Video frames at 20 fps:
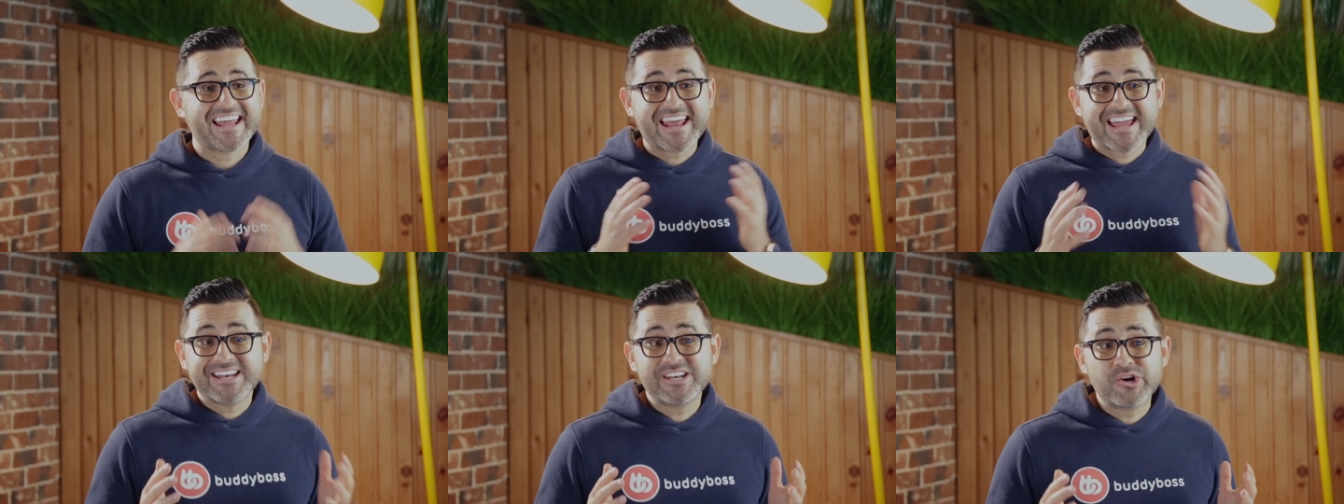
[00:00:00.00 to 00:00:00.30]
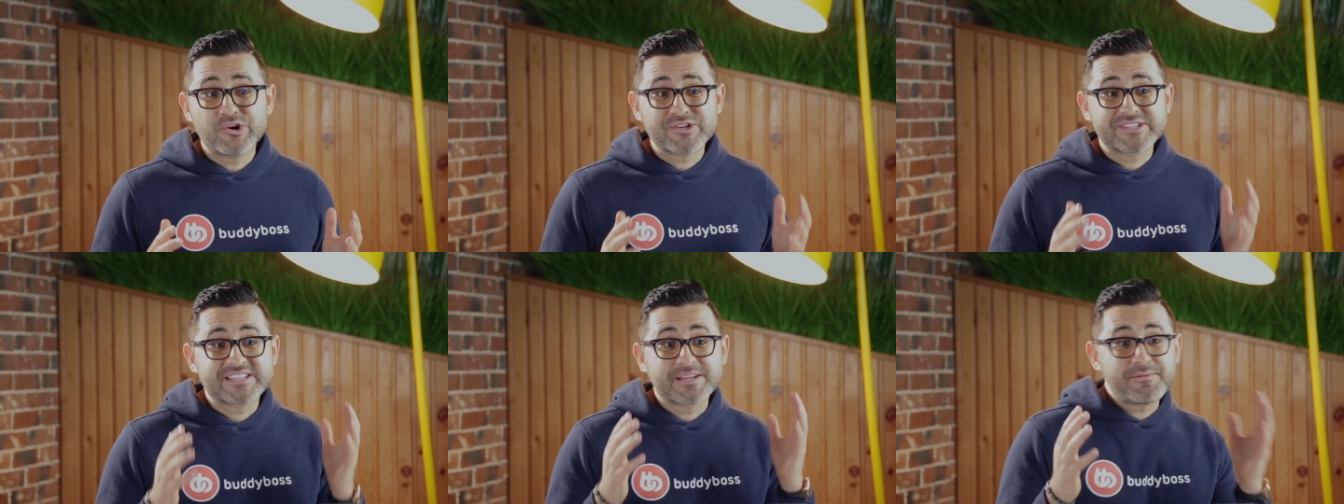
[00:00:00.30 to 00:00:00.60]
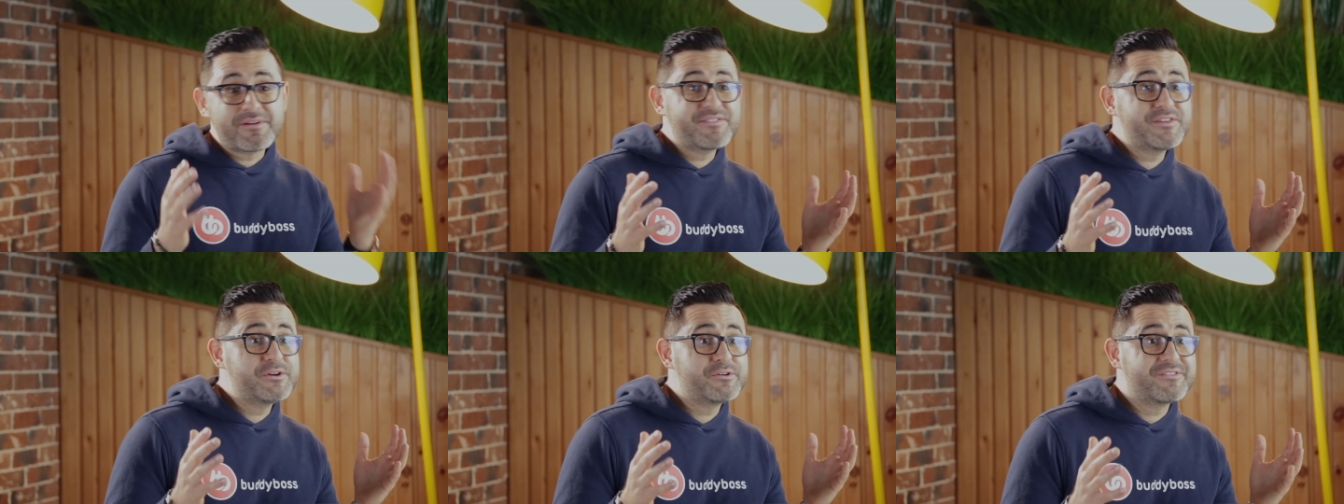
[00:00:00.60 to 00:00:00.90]
And I know
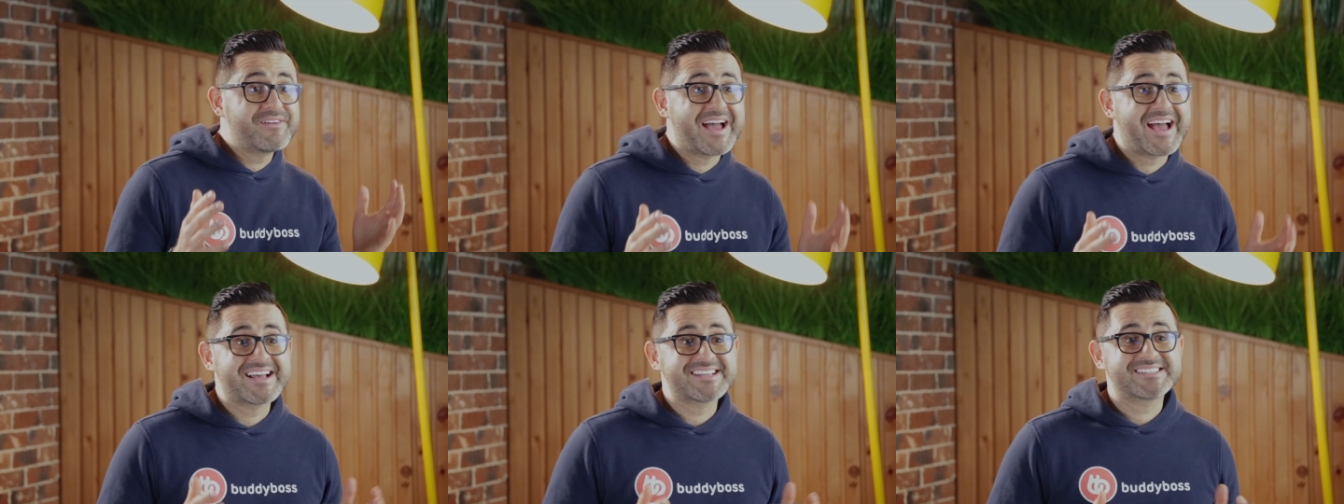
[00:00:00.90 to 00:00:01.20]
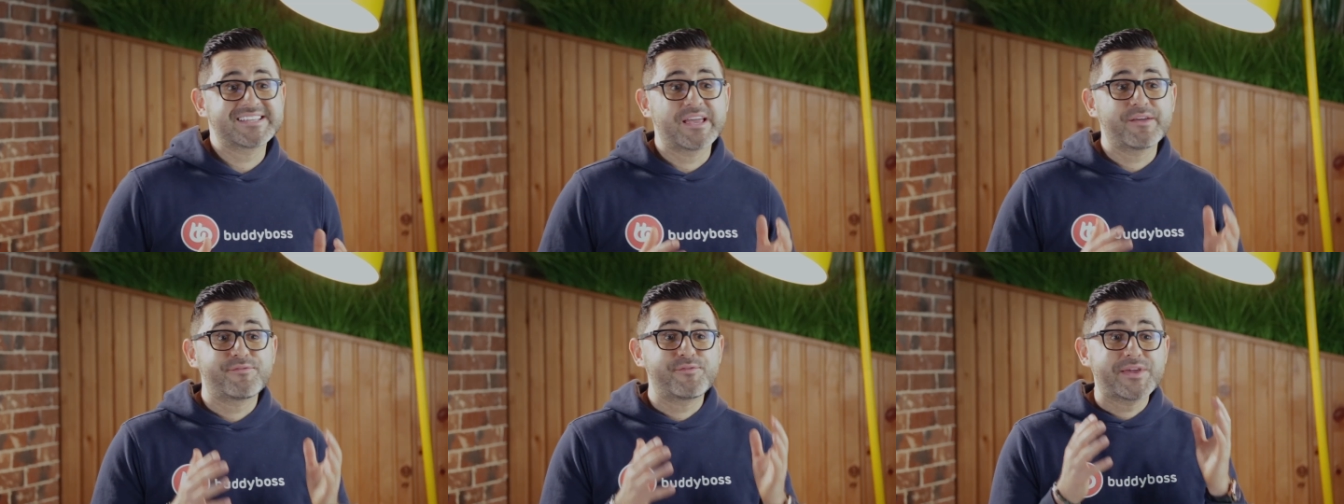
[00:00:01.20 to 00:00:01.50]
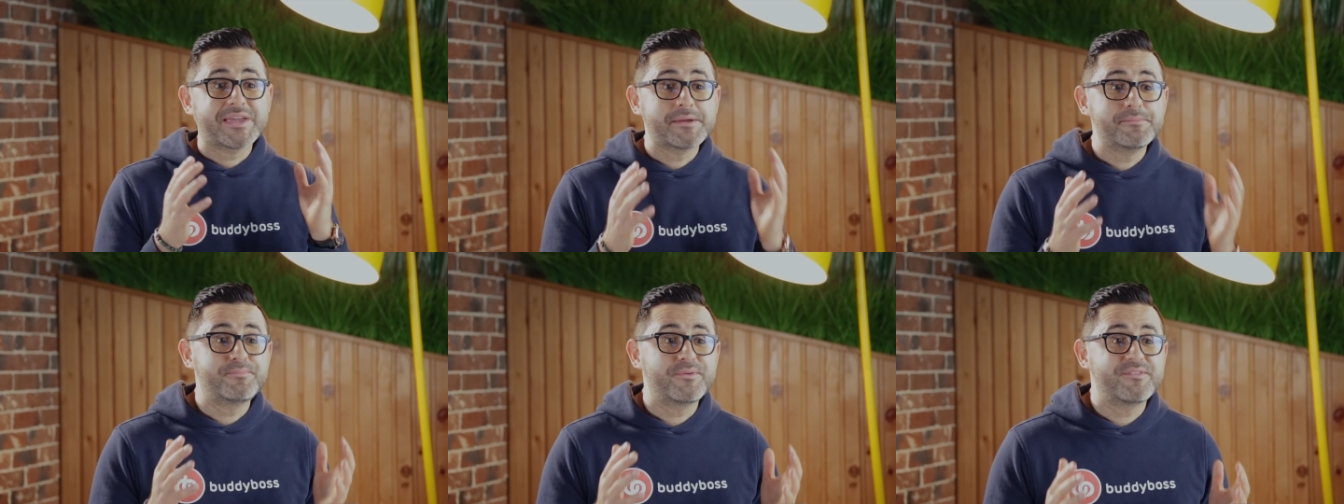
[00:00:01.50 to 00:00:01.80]
some of you have asked if
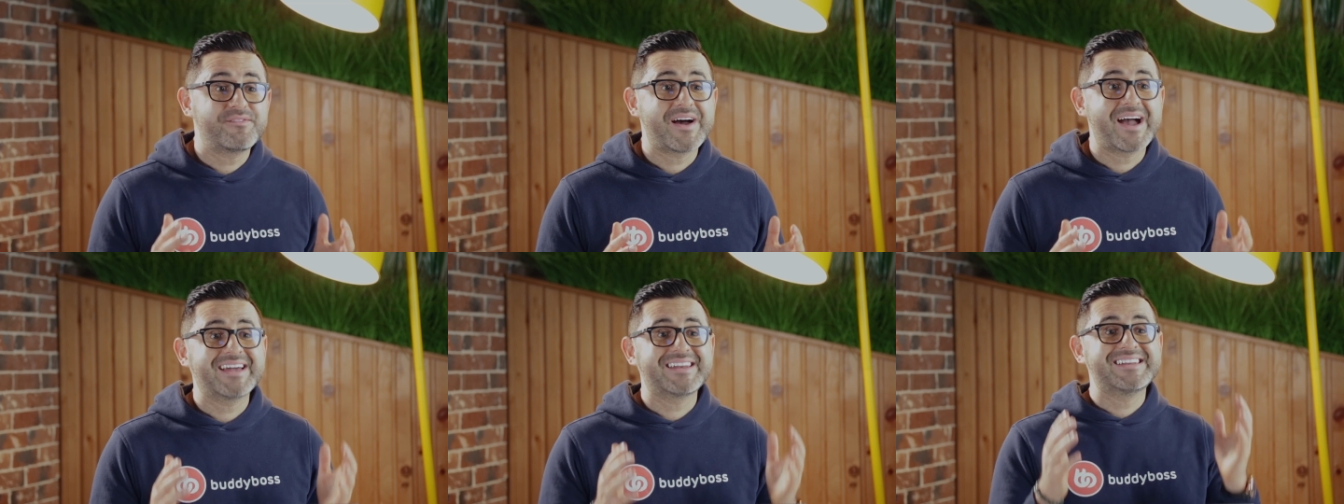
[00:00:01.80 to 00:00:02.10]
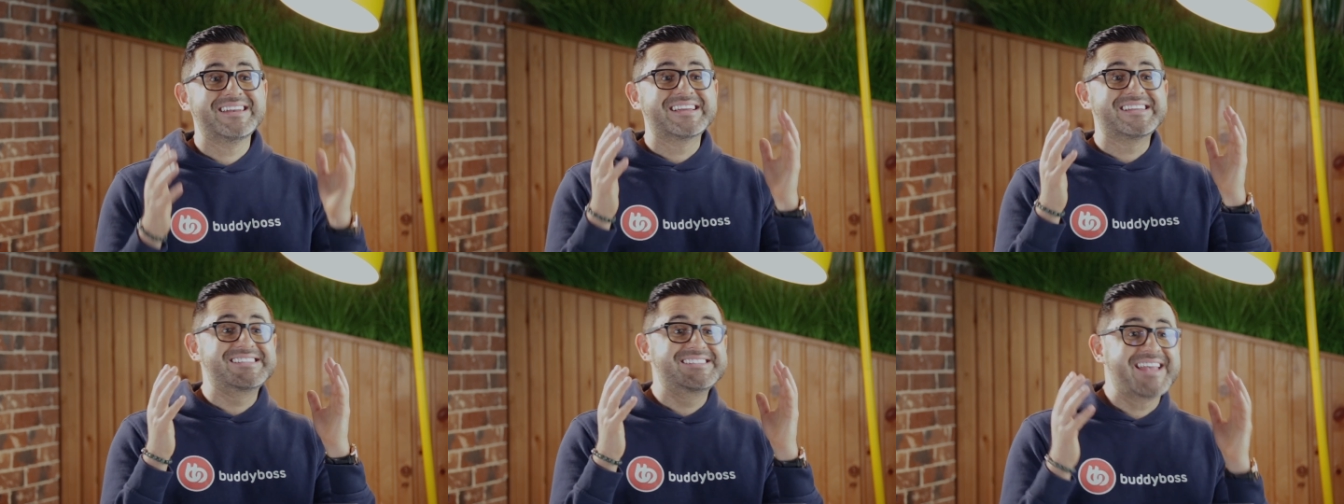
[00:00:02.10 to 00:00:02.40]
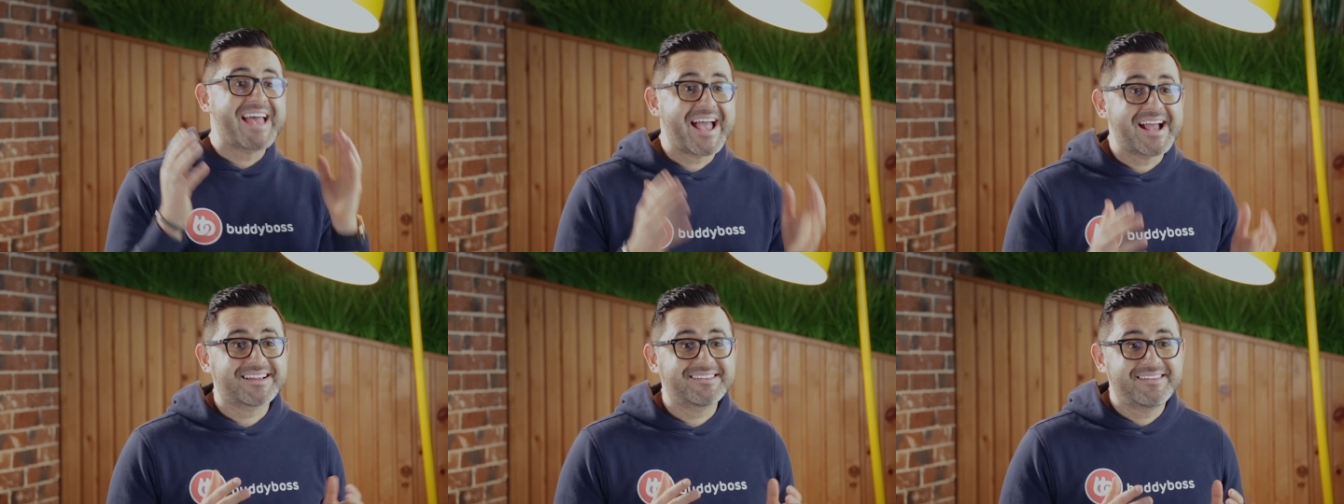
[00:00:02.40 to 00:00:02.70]
we can provide an
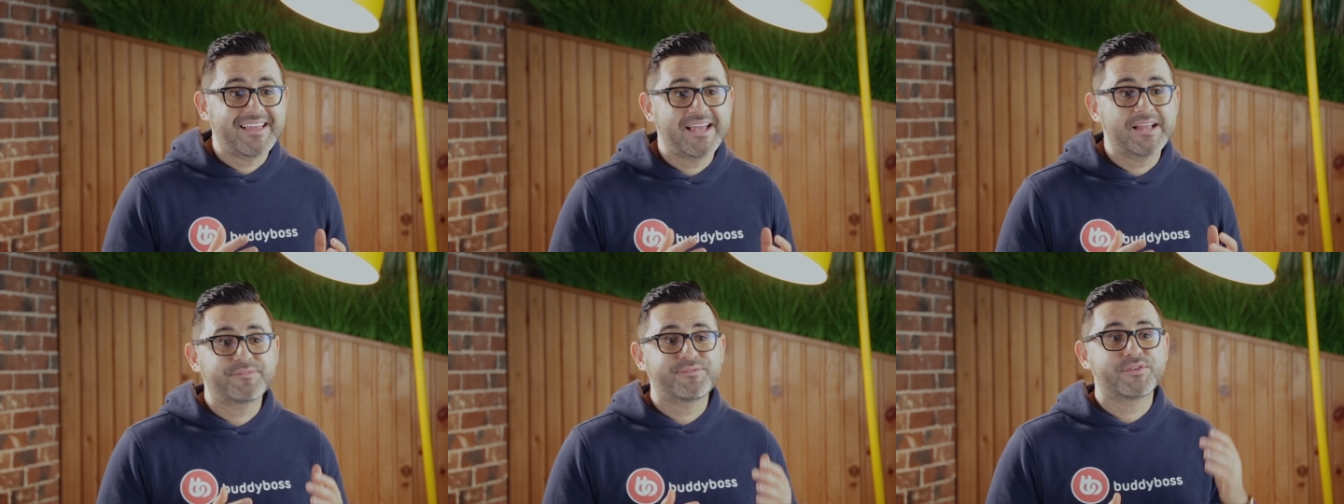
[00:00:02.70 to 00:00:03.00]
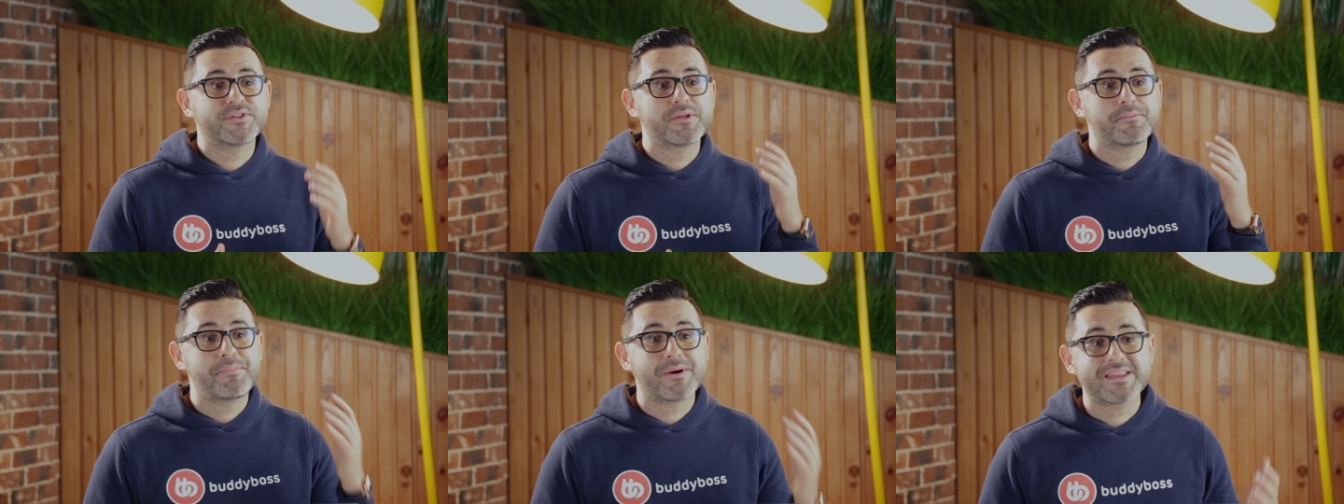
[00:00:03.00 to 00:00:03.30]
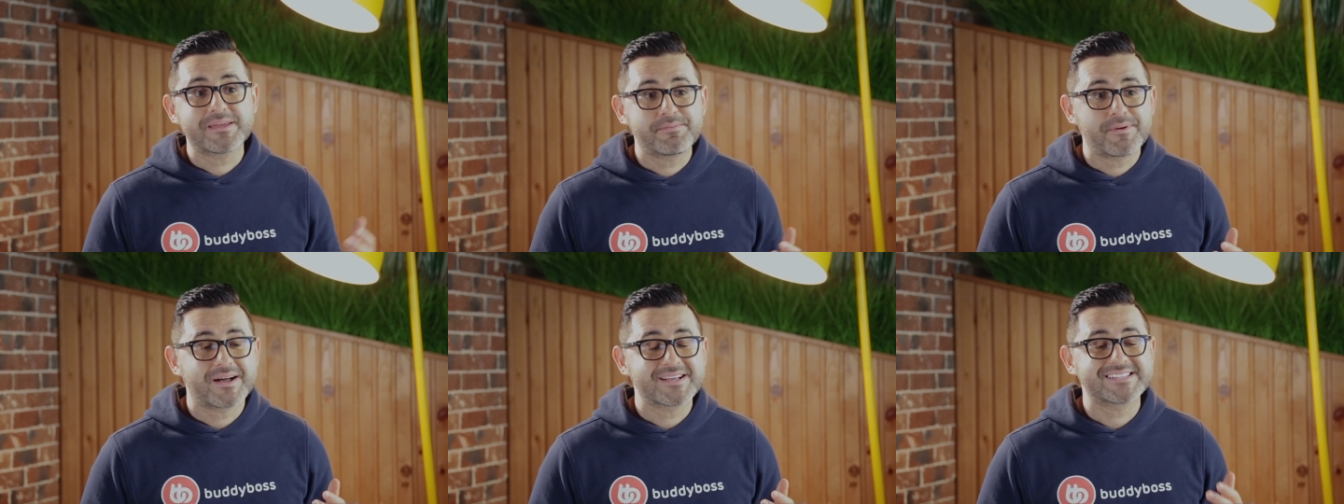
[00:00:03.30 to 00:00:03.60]
exact date for the
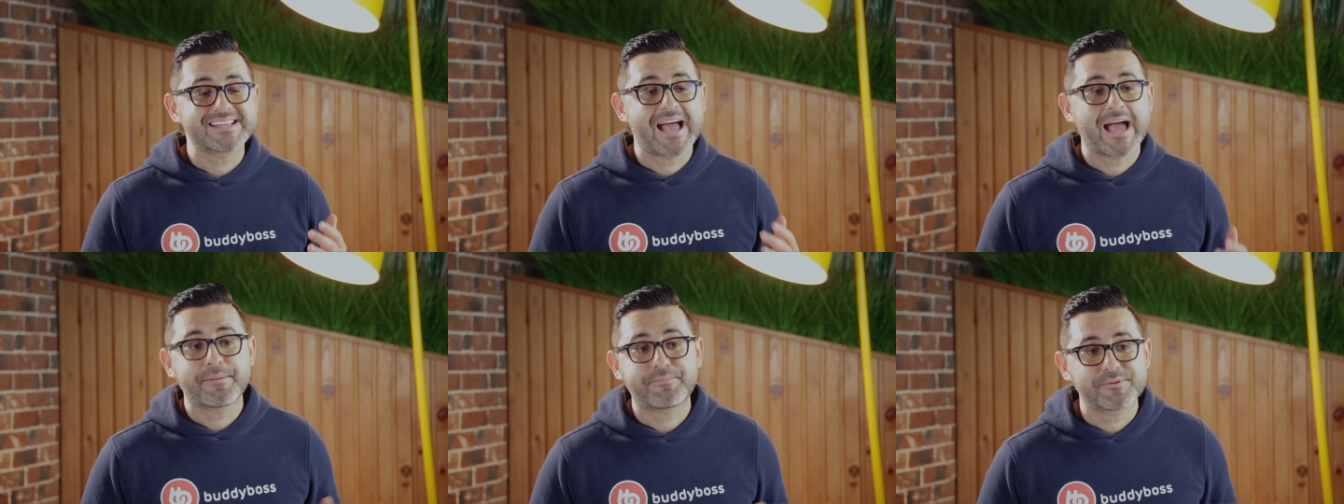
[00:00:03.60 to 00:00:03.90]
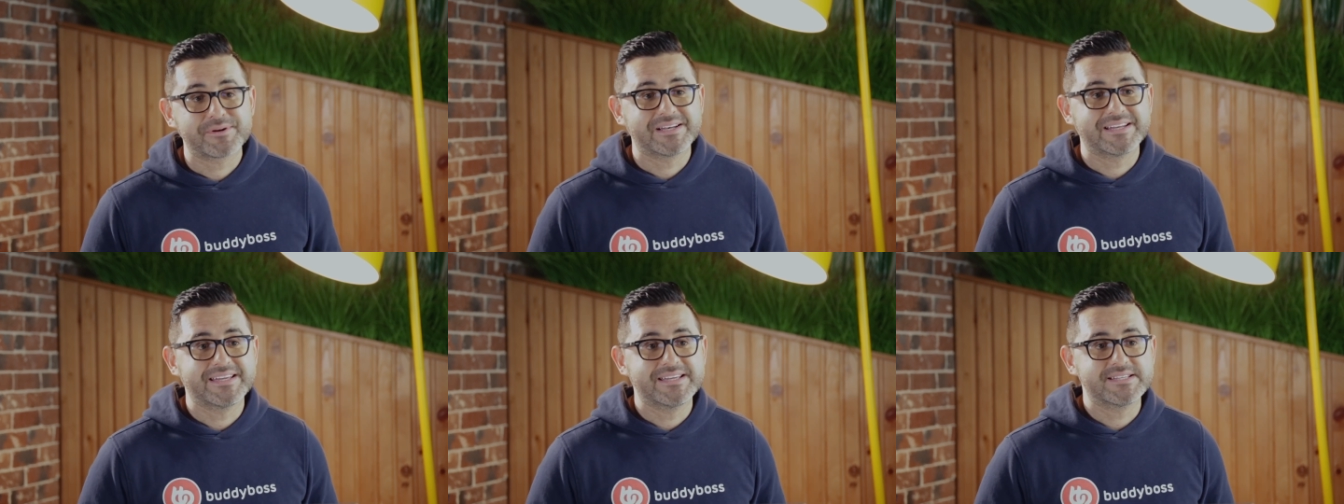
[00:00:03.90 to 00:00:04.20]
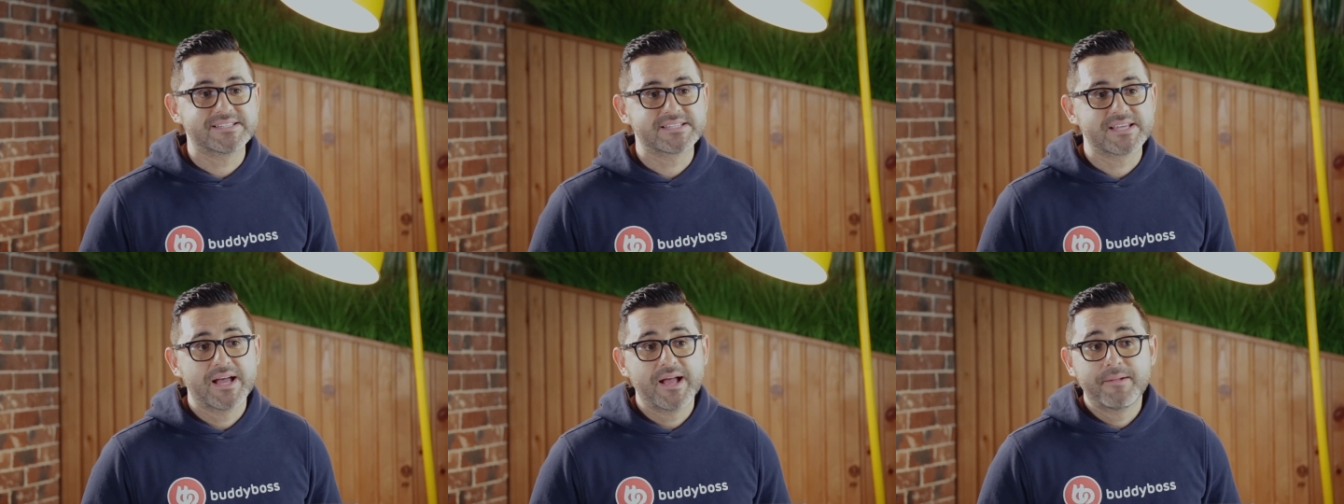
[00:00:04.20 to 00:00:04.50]
BuddyBoss app release.